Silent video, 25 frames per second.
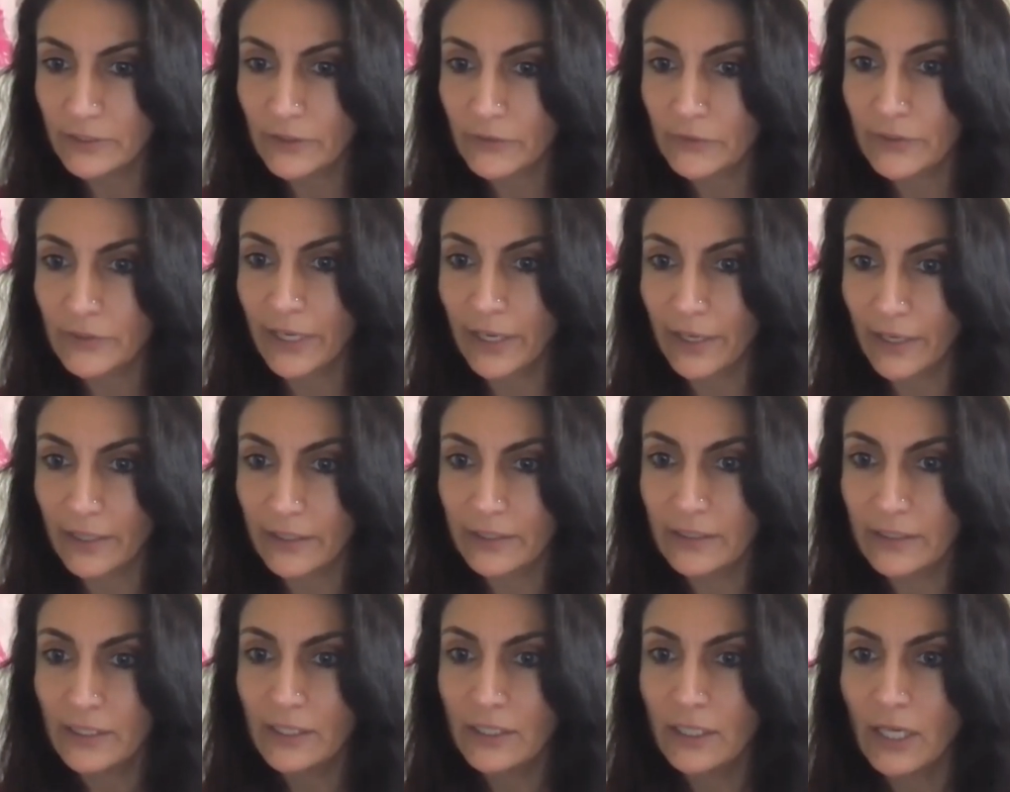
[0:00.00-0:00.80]

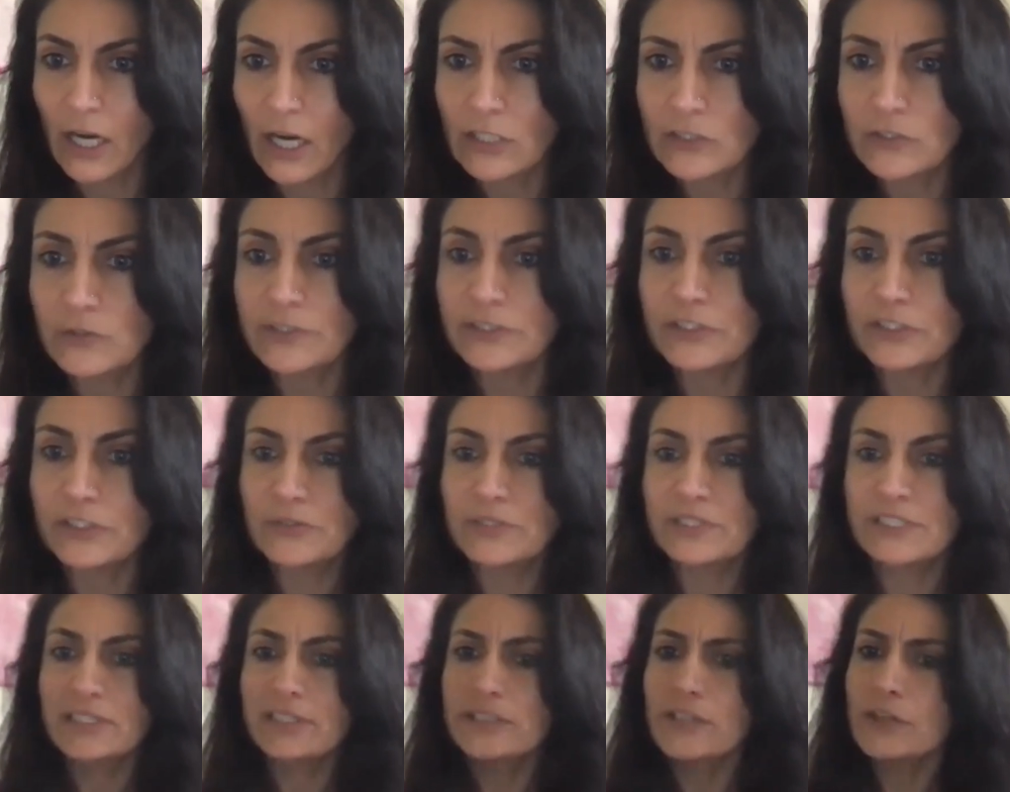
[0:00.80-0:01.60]
Okay, Audrey, do you
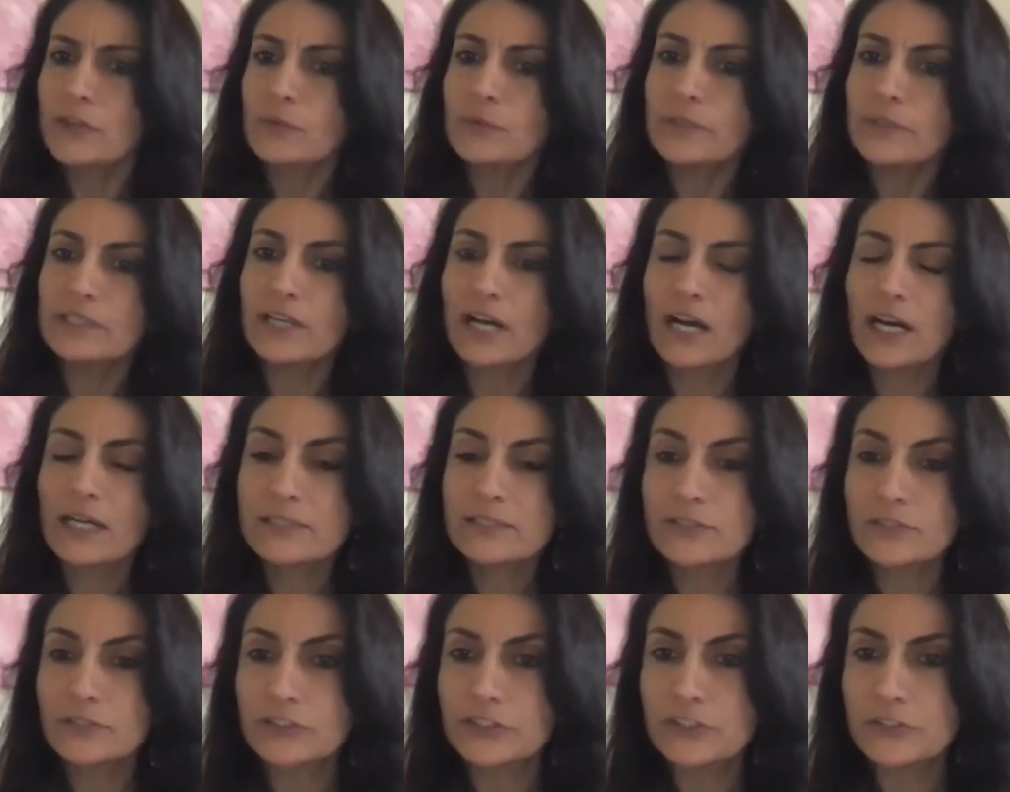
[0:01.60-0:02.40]
see the 3
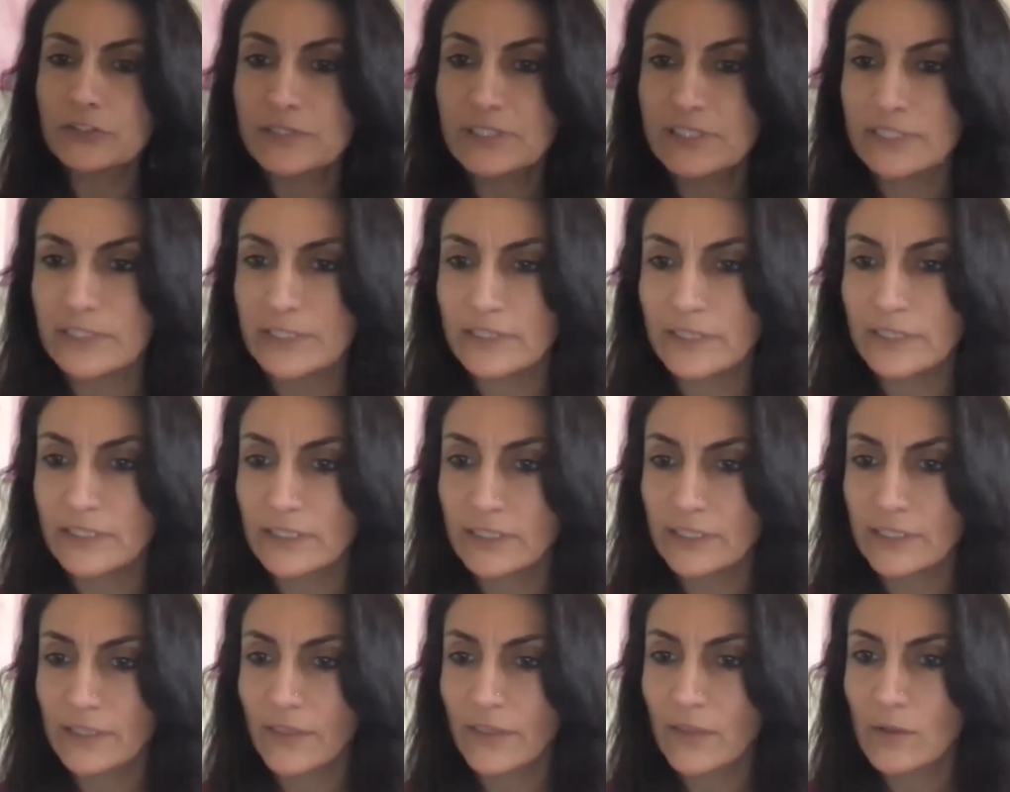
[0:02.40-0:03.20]
dots, or do you see
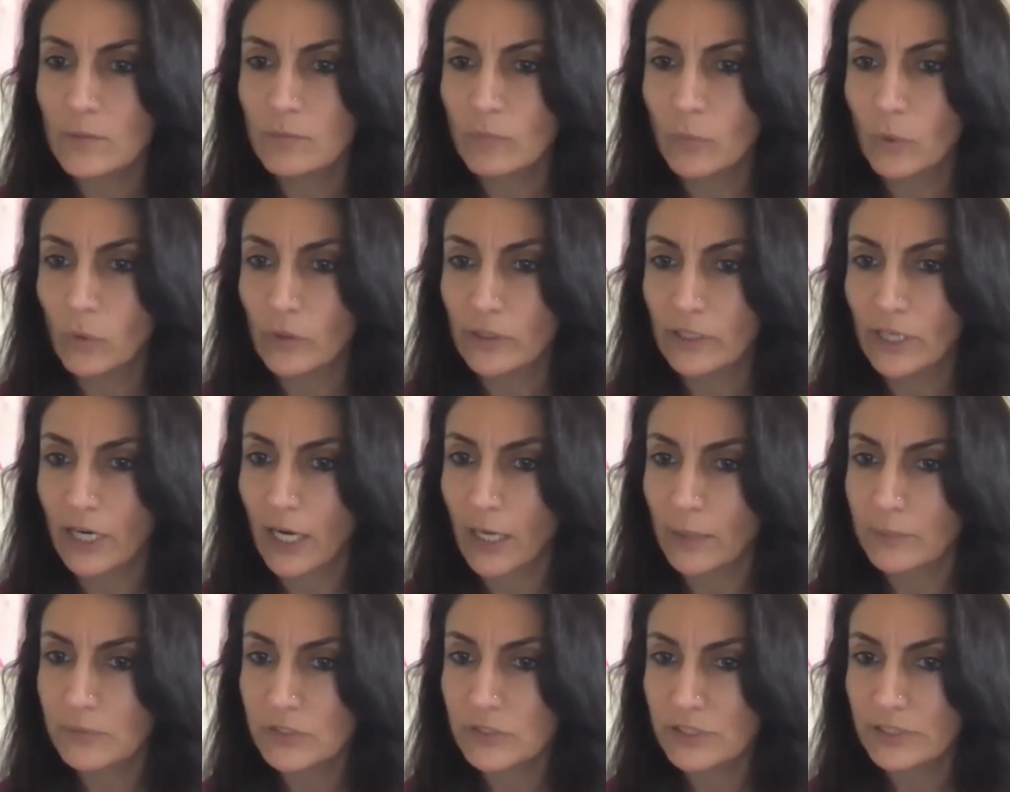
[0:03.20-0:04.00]
the more
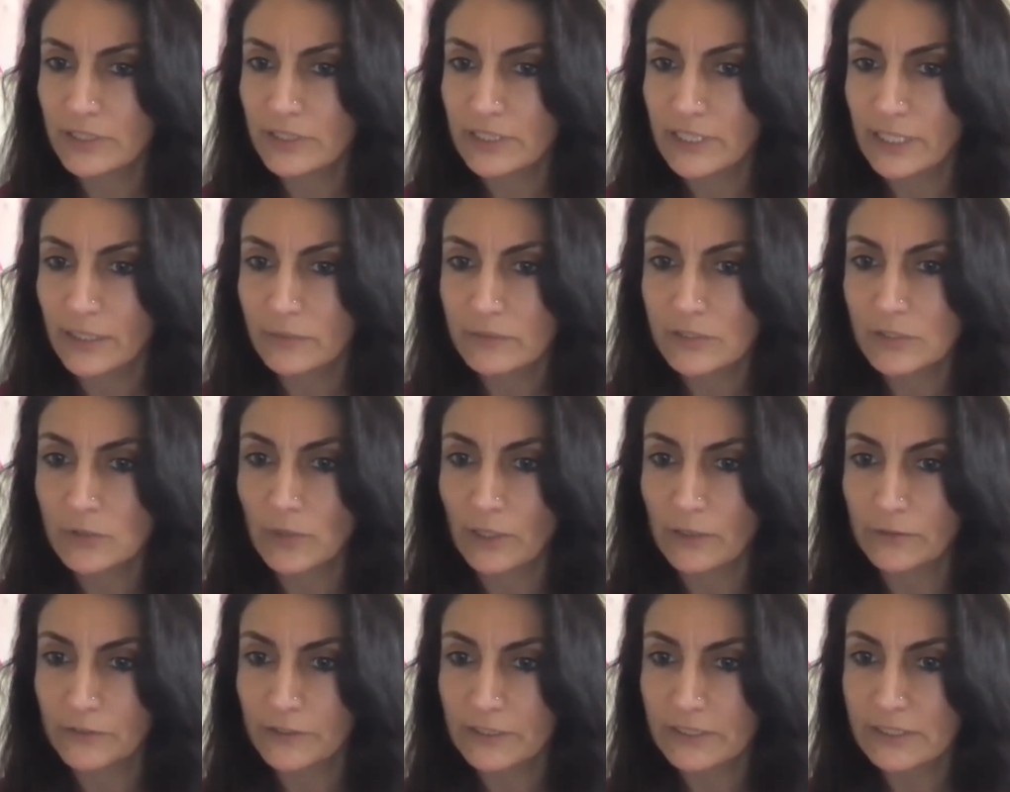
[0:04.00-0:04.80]
option that I was
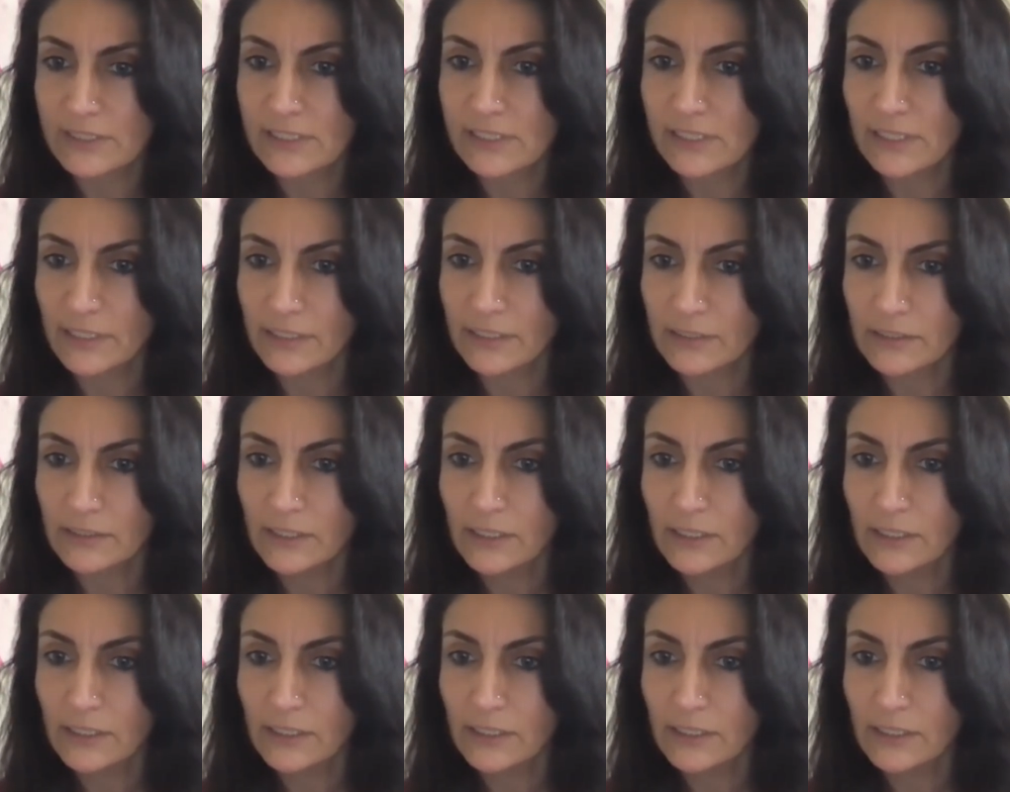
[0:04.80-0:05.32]
referencing?